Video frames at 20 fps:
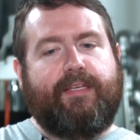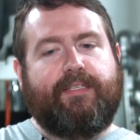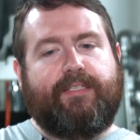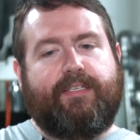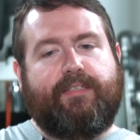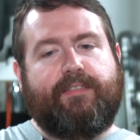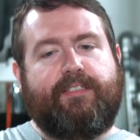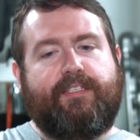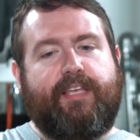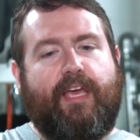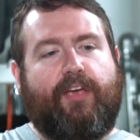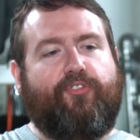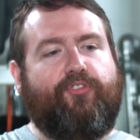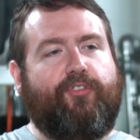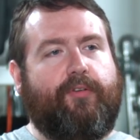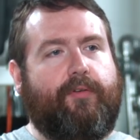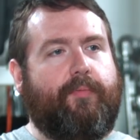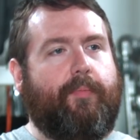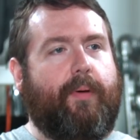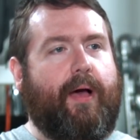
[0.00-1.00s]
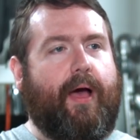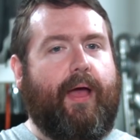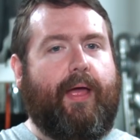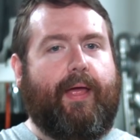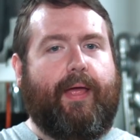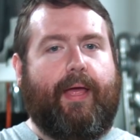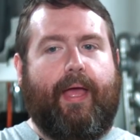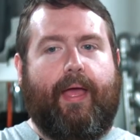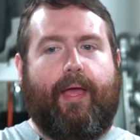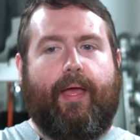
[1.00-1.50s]
is sanctioned
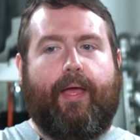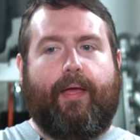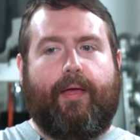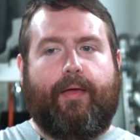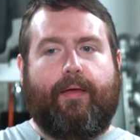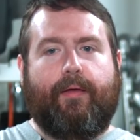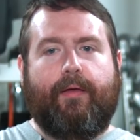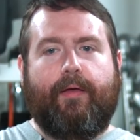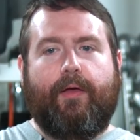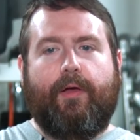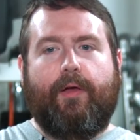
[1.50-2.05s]
by a